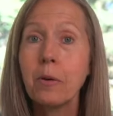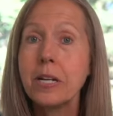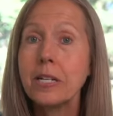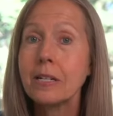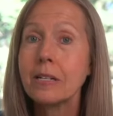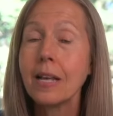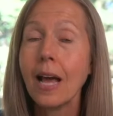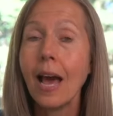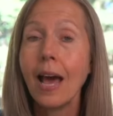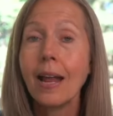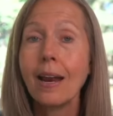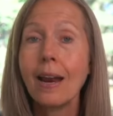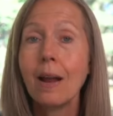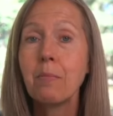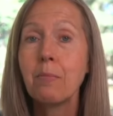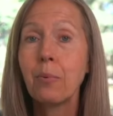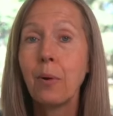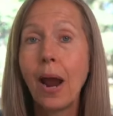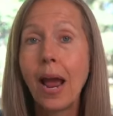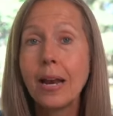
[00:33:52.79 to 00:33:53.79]
We just had
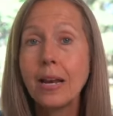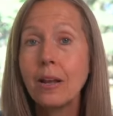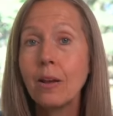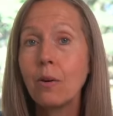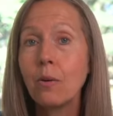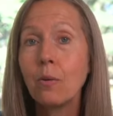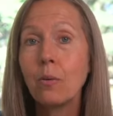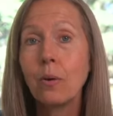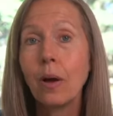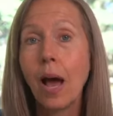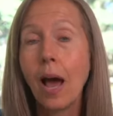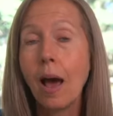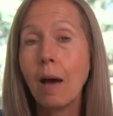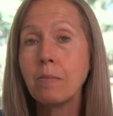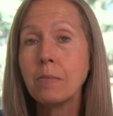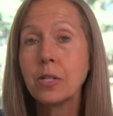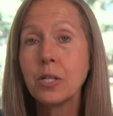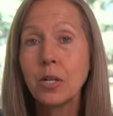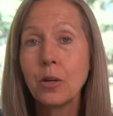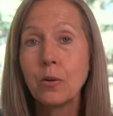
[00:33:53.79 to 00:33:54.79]
a brand new
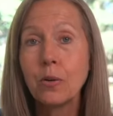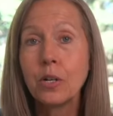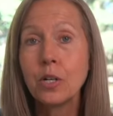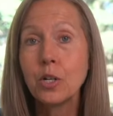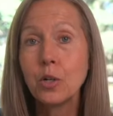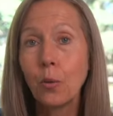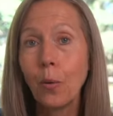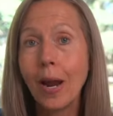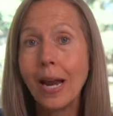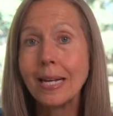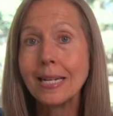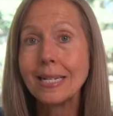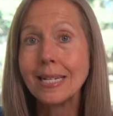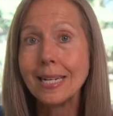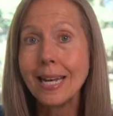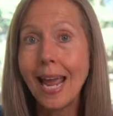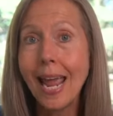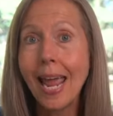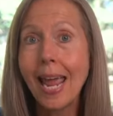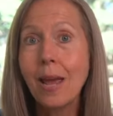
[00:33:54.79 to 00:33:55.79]
student join
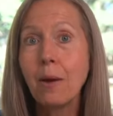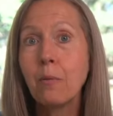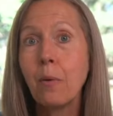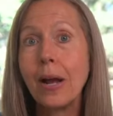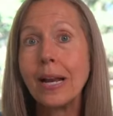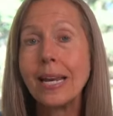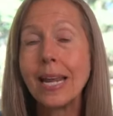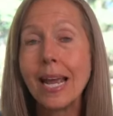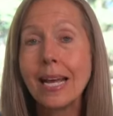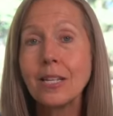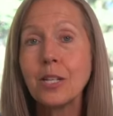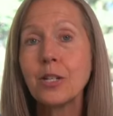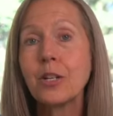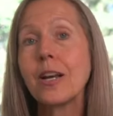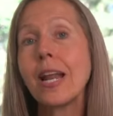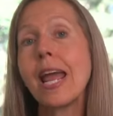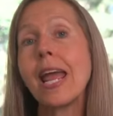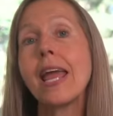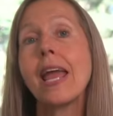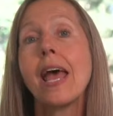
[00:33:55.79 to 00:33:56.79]
today, one
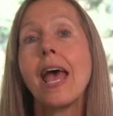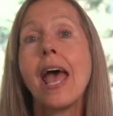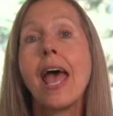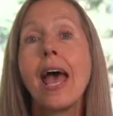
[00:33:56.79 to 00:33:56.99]
yesterday.